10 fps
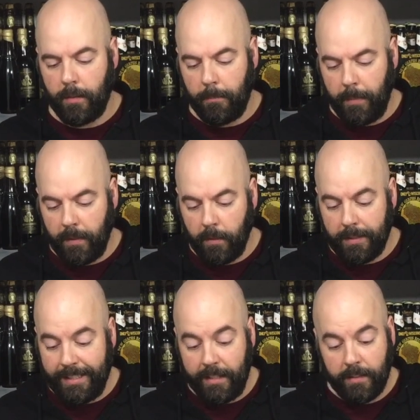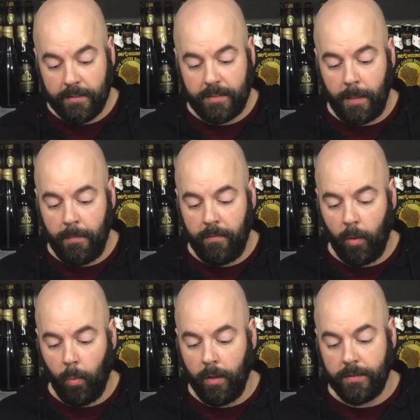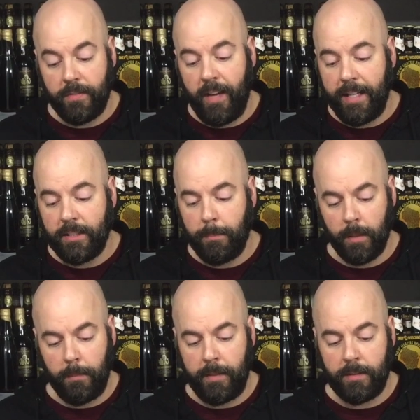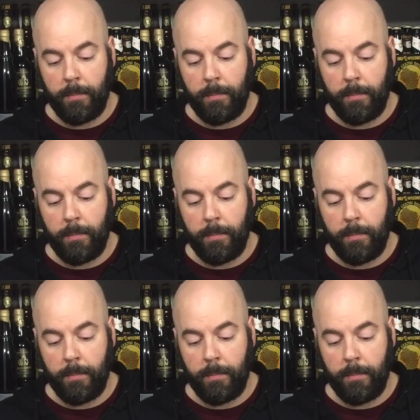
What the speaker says: Bill yields some of the world's finest bourbons,